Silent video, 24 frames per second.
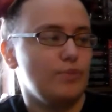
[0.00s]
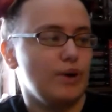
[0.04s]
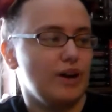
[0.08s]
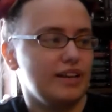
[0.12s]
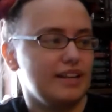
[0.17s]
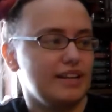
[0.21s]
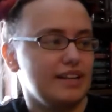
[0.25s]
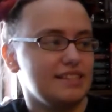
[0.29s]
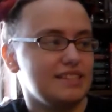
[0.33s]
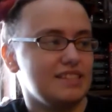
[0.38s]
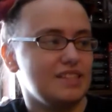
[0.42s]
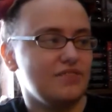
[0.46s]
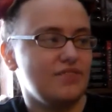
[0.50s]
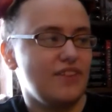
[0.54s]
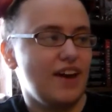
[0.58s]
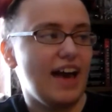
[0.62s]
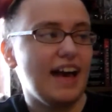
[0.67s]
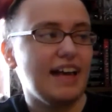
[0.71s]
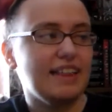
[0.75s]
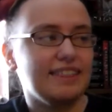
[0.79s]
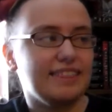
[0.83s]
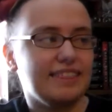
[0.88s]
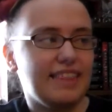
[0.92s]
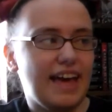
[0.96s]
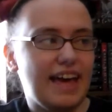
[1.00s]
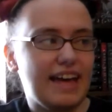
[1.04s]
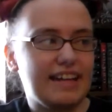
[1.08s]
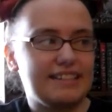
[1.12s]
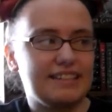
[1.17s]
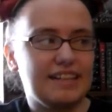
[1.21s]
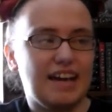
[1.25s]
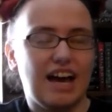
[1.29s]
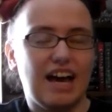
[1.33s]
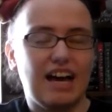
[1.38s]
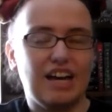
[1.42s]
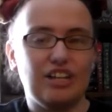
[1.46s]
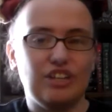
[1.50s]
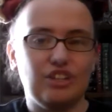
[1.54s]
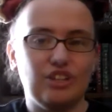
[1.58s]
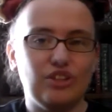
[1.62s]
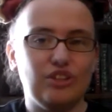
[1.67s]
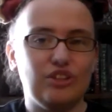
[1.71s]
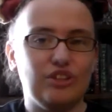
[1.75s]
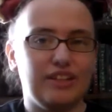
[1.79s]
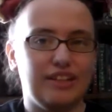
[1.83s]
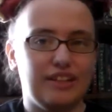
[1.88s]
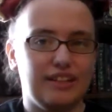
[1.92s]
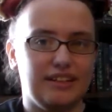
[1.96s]
but it's the fact that
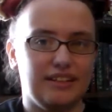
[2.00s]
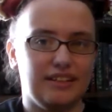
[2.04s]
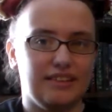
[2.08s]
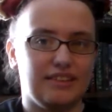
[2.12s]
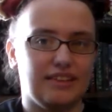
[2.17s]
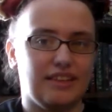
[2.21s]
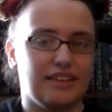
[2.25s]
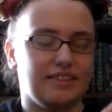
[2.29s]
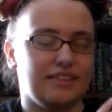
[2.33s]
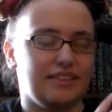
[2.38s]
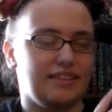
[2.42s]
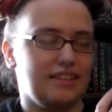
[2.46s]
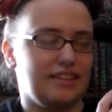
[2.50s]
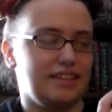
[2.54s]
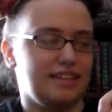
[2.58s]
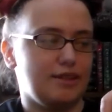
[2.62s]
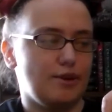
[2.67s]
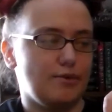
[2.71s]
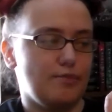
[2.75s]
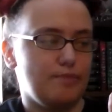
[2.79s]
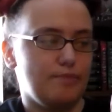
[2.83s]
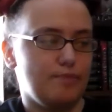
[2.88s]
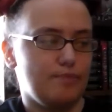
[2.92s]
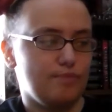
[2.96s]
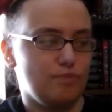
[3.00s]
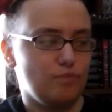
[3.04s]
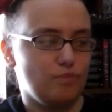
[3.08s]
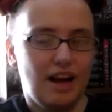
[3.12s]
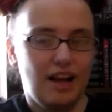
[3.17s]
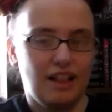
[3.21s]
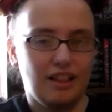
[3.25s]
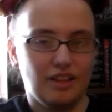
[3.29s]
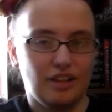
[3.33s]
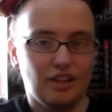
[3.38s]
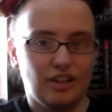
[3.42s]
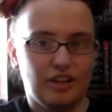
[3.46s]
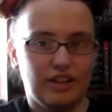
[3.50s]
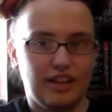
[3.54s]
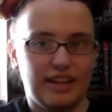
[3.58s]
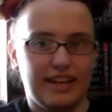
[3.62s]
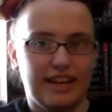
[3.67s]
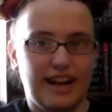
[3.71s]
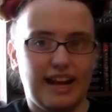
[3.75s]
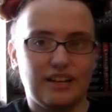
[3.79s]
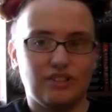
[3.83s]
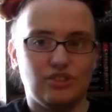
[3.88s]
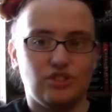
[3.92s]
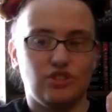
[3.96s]
underneath the color,
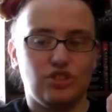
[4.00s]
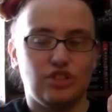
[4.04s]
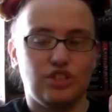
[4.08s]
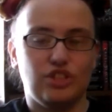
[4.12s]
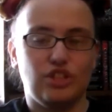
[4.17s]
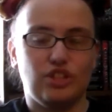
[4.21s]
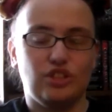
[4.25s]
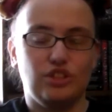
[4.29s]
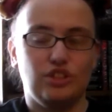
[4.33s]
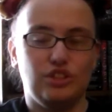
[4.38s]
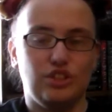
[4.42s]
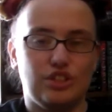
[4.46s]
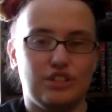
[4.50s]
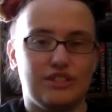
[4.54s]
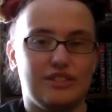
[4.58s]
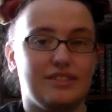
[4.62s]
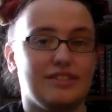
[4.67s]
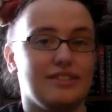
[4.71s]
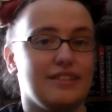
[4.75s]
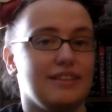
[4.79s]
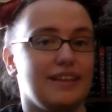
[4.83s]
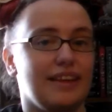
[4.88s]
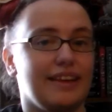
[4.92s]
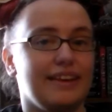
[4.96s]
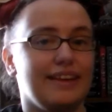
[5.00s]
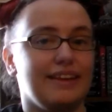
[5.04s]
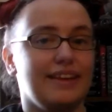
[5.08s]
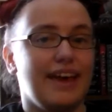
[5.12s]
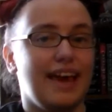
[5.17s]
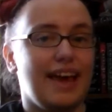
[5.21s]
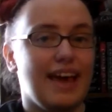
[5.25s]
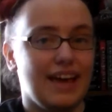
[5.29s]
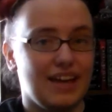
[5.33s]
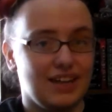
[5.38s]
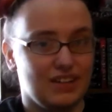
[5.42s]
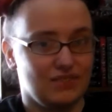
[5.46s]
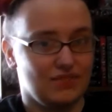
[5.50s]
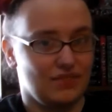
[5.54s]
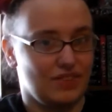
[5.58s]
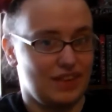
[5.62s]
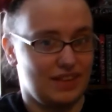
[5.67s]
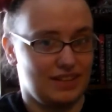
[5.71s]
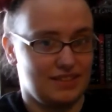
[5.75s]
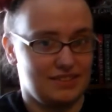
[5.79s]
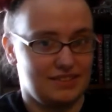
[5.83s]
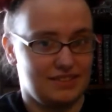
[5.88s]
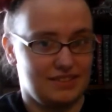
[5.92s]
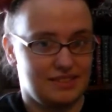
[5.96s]
it actually looks like
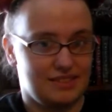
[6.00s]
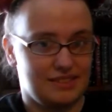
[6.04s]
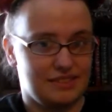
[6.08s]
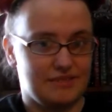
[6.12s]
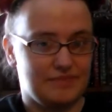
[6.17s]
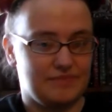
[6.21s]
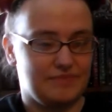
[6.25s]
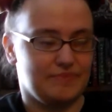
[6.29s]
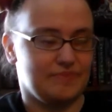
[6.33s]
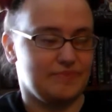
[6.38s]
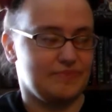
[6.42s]
canvas.